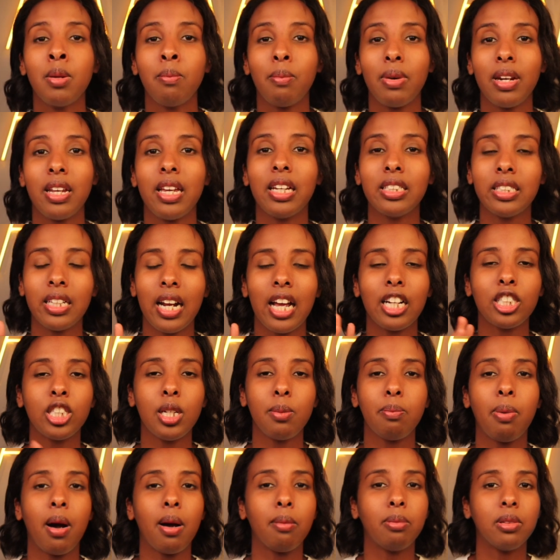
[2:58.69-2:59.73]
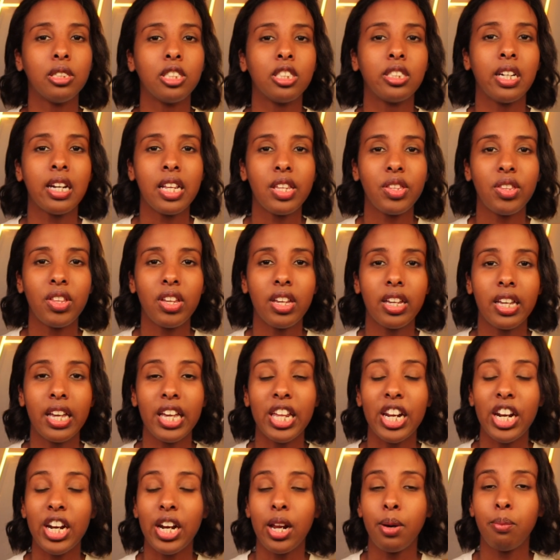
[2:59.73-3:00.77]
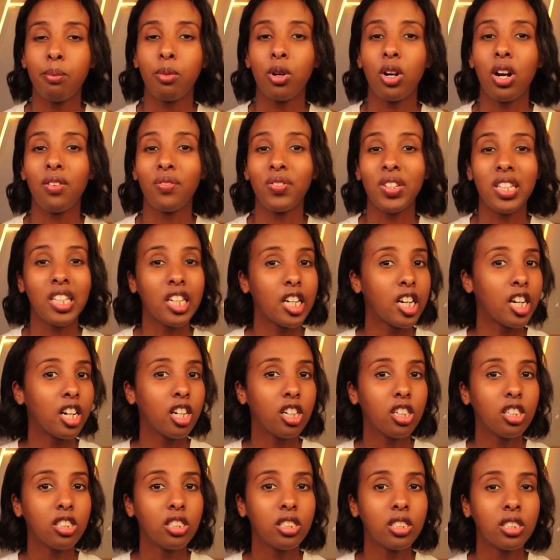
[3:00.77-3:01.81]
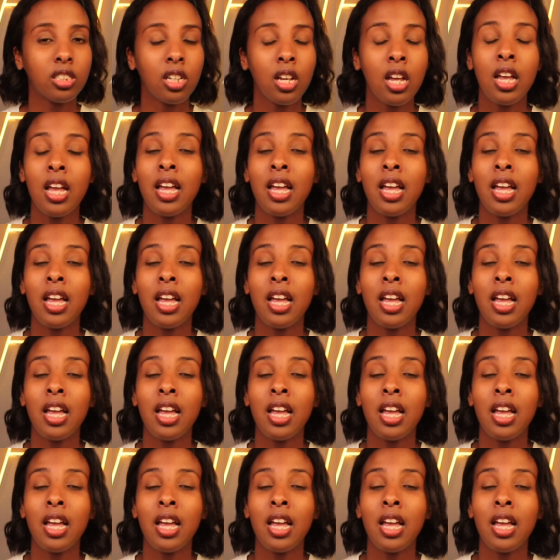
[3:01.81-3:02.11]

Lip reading: but he hasn't actually published anything in a number of years.